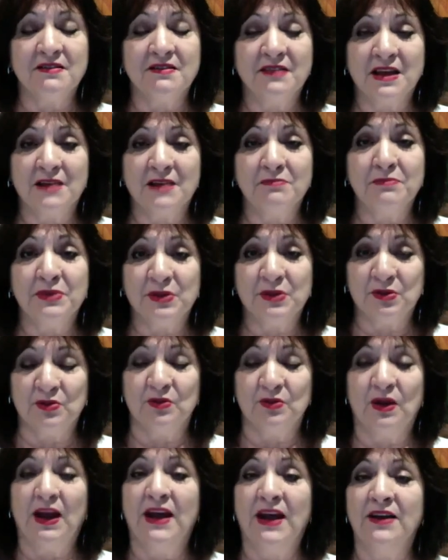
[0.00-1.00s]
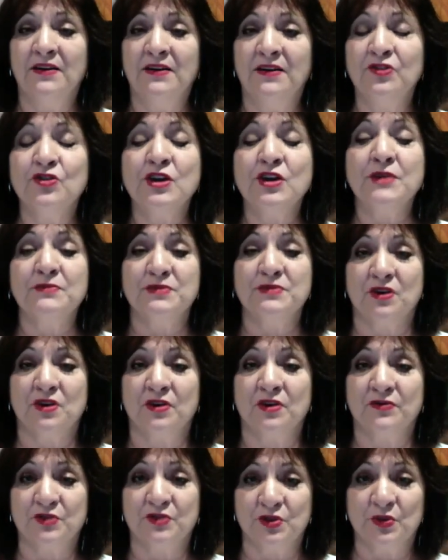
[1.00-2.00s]
that Bill had dreamt
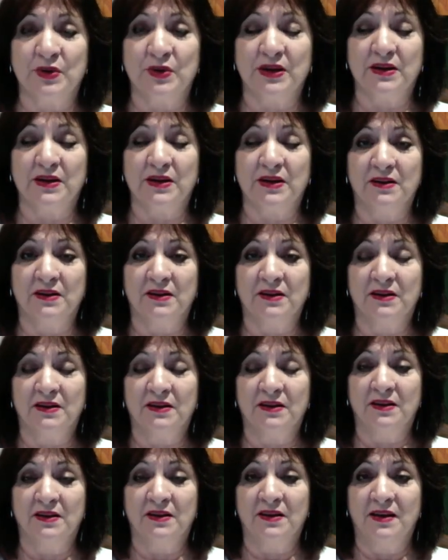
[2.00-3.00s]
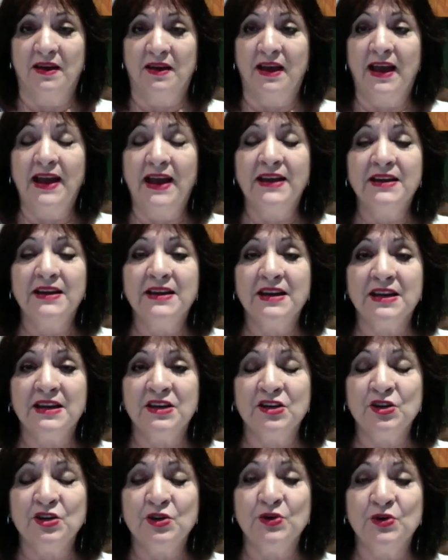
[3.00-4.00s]
of doing. And he
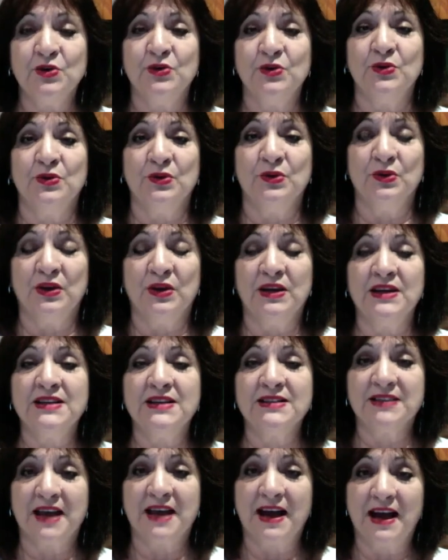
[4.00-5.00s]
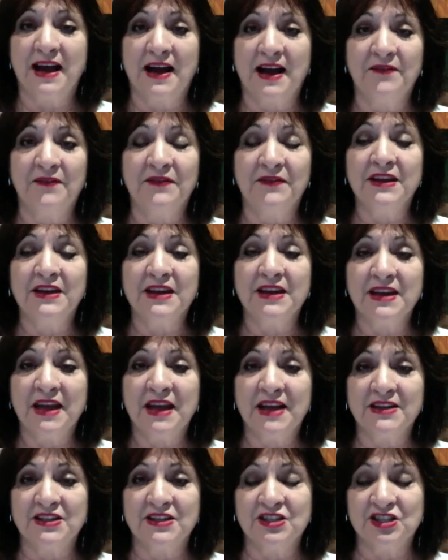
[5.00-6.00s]
knew in his heart that he
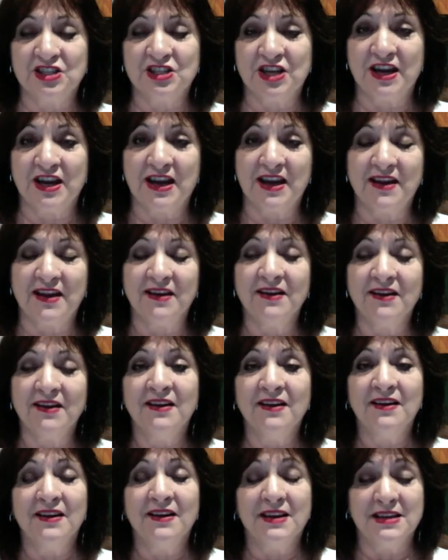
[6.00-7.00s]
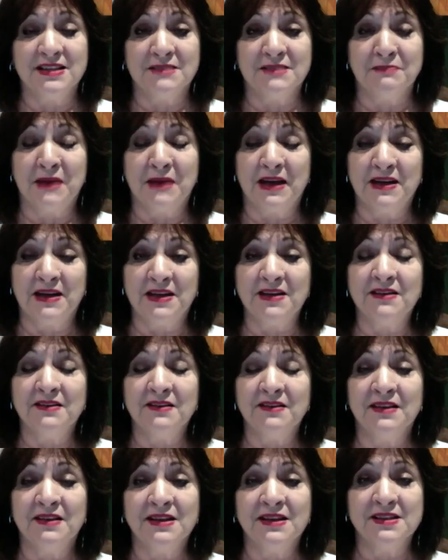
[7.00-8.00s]
had to share his money,
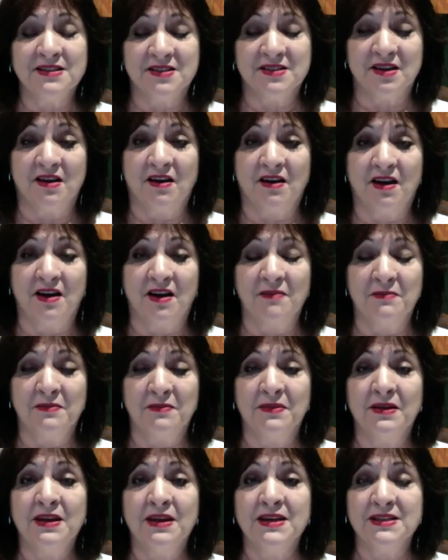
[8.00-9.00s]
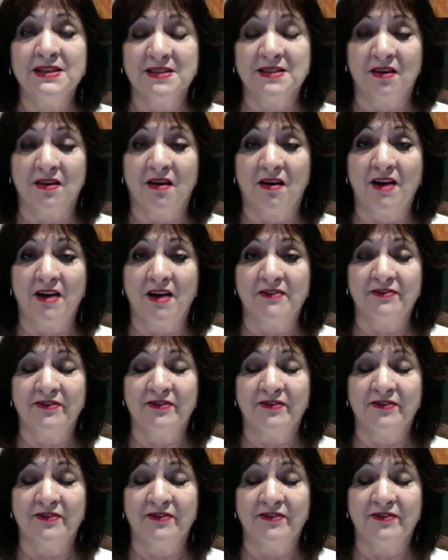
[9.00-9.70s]
his time, his life